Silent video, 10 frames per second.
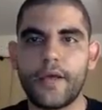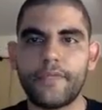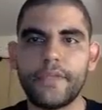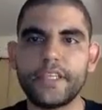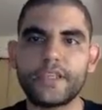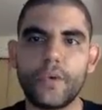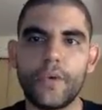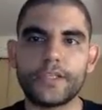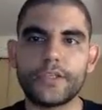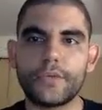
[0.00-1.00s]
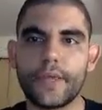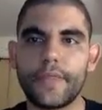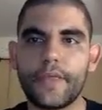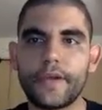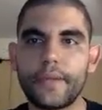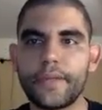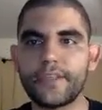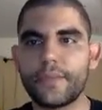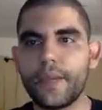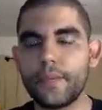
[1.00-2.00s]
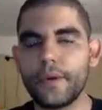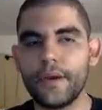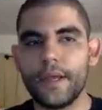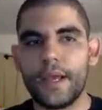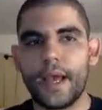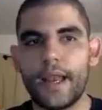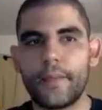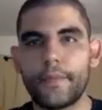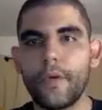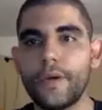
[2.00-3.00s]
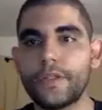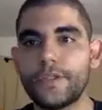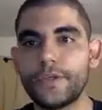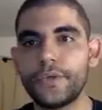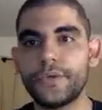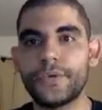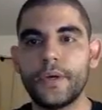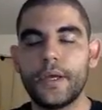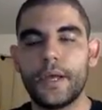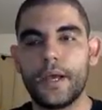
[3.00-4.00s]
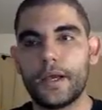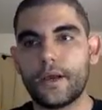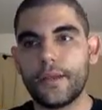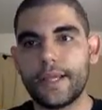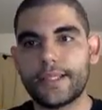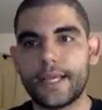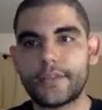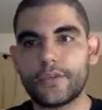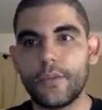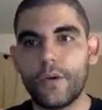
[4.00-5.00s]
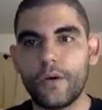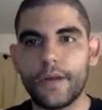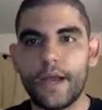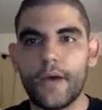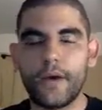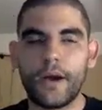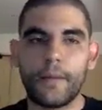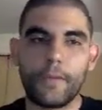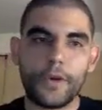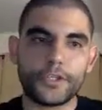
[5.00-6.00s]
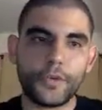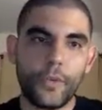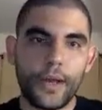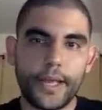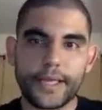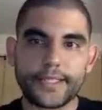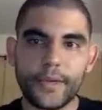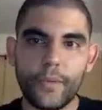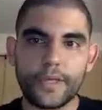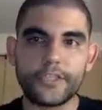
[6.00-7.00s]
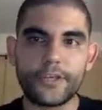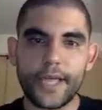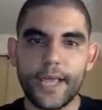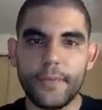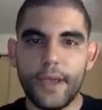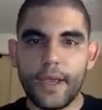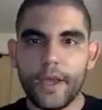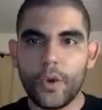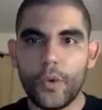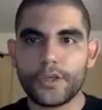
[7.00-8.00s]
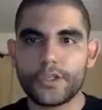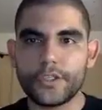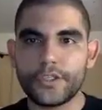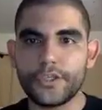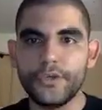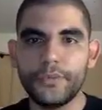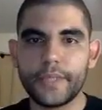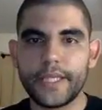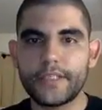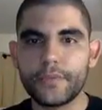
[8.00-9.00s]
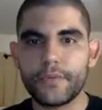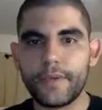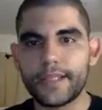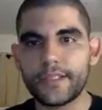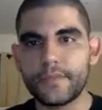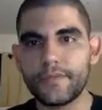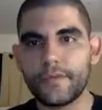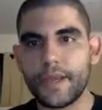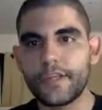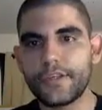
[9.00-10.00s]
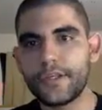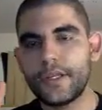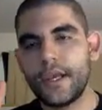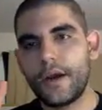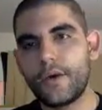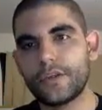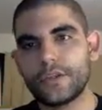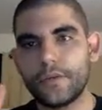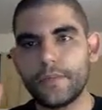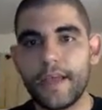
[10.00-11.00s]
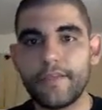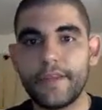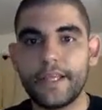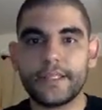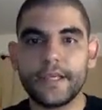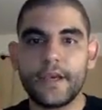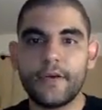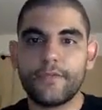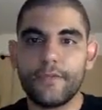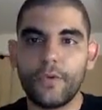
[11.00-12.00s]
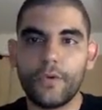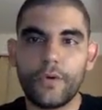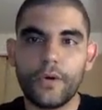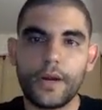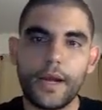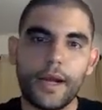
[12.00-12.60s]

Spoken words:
this question right there in a piece of paper, and I'm going to collect that tomorrow. Now, question 1, like I said, what is your name? Question 2, please provide some information or some evidence for